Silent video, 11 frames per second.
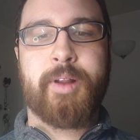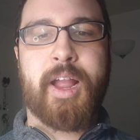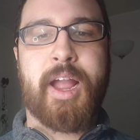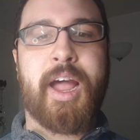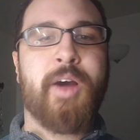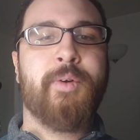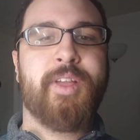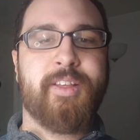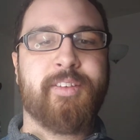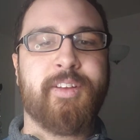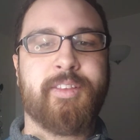how
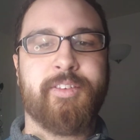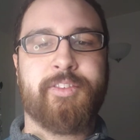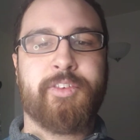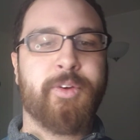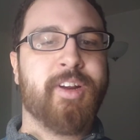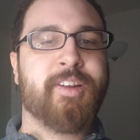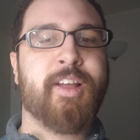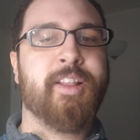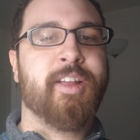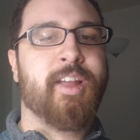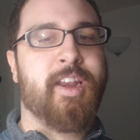is it that
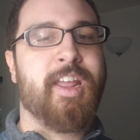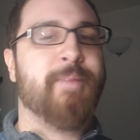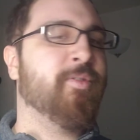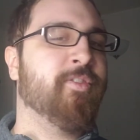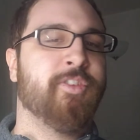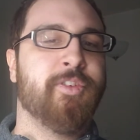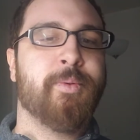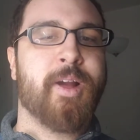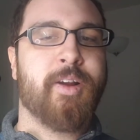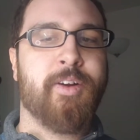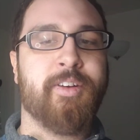storytelling enables new,
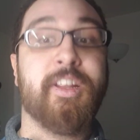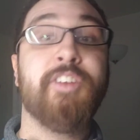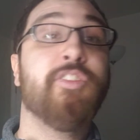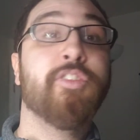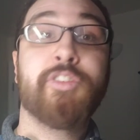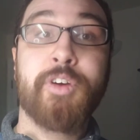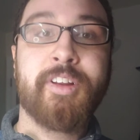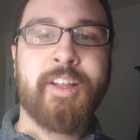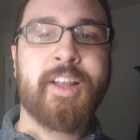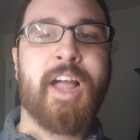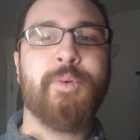or digital
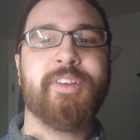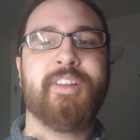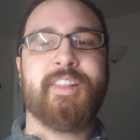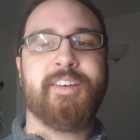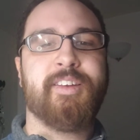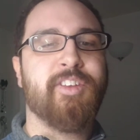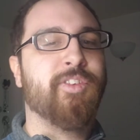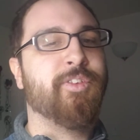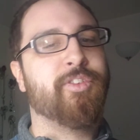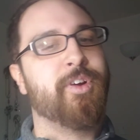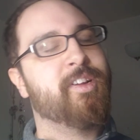storytelling, how is it that digital
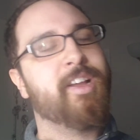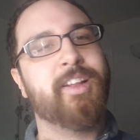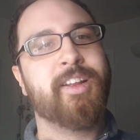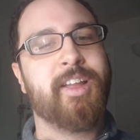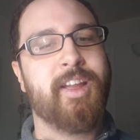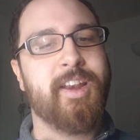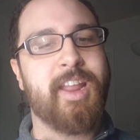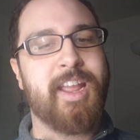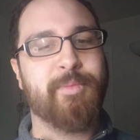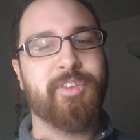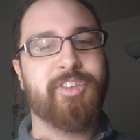storytelling
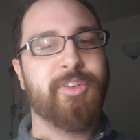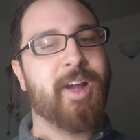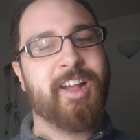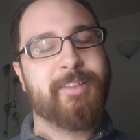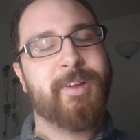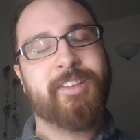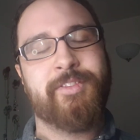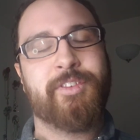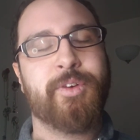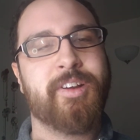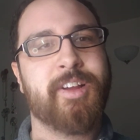enables new aspects of
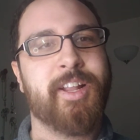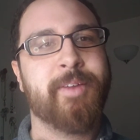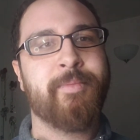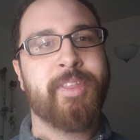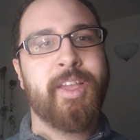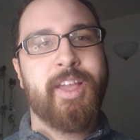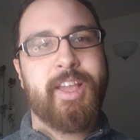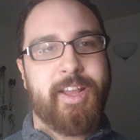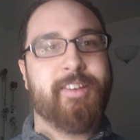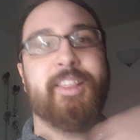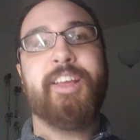storytelling?
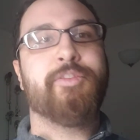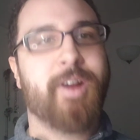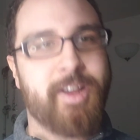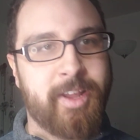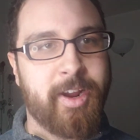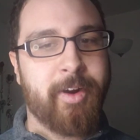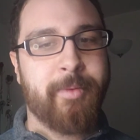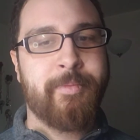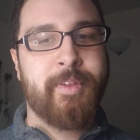It's this right here.